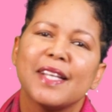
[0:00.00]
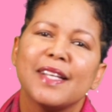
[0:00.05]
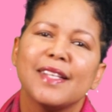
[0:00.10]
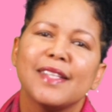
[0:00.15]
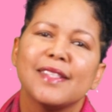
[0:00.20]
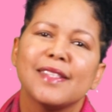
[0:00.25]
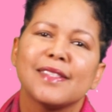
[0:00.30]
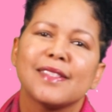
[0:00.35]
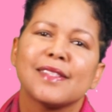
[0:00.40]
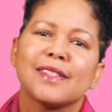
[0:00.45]

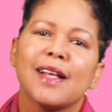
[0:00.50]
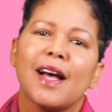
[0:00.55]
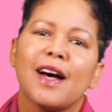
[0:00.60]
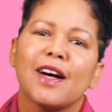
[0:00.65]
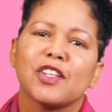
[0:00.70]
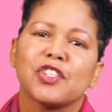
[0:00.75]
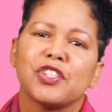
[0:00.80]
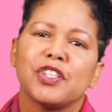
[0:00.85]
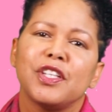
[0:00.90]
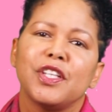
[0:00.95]
is
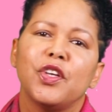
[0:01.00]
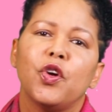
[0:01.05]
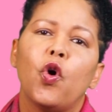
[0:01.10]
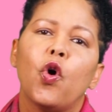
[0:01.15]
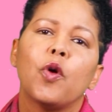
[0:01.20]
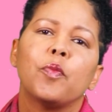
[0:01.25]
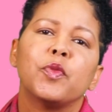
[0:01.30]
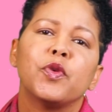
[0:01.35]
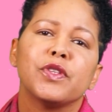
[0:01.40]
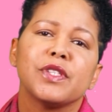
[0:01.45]
actually
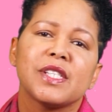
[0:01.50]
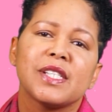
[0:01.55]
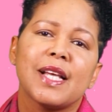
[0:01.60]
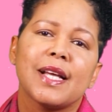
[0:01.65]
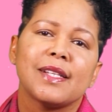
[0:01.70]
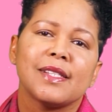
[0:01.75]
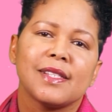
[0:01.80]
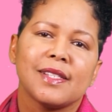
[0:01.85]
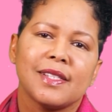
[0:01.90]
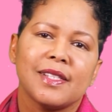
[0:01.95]
hormone
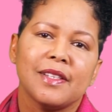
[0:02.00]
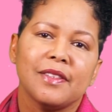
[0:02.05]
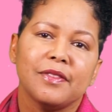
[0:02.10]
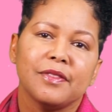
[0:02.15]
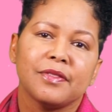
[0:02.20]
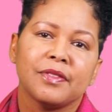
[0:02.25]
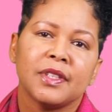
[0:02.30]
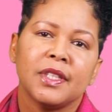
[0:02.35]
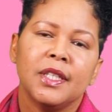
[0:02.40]
sensitive.